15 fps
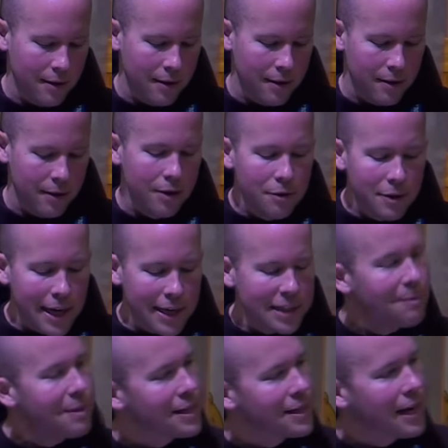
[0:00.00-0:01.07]
The New
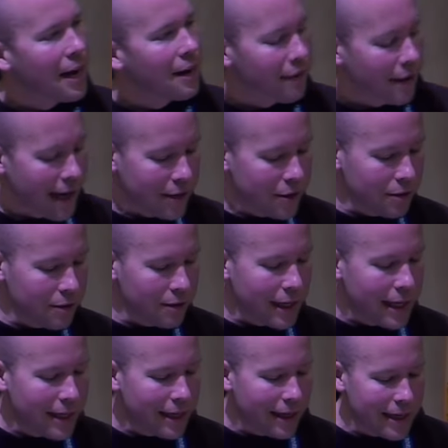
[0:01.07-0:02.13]
Testament scholar Andrew
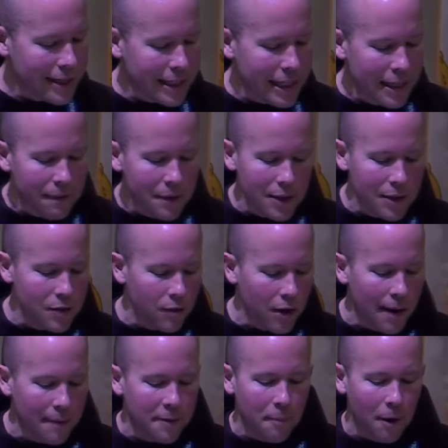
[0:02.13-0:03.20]
Lincoln has even
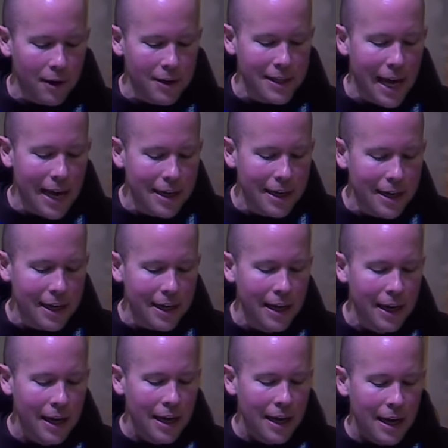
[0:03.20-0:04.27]
described Mark's ending
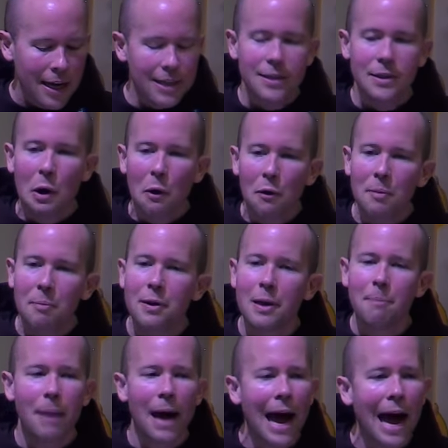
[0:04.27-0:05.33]
as notably
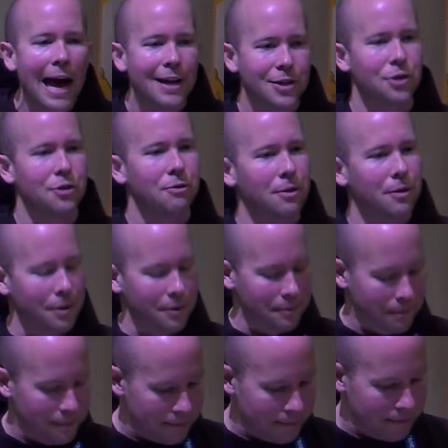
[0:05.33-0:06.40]
pastoral,
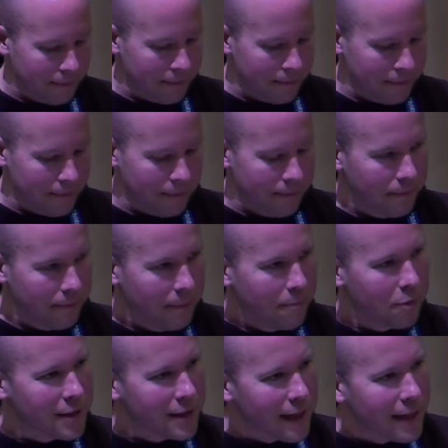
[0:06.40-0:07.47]

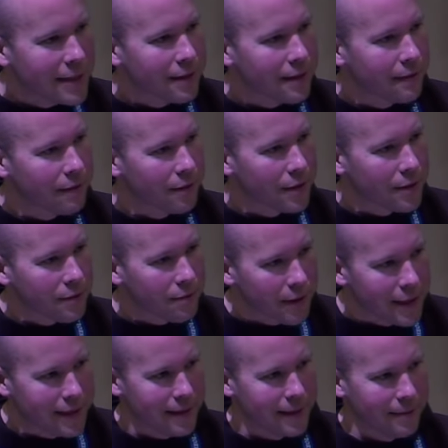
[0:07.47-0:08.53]
precisely for this
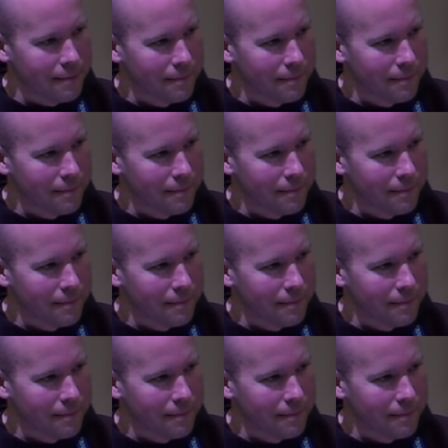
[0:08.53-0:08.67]
reason.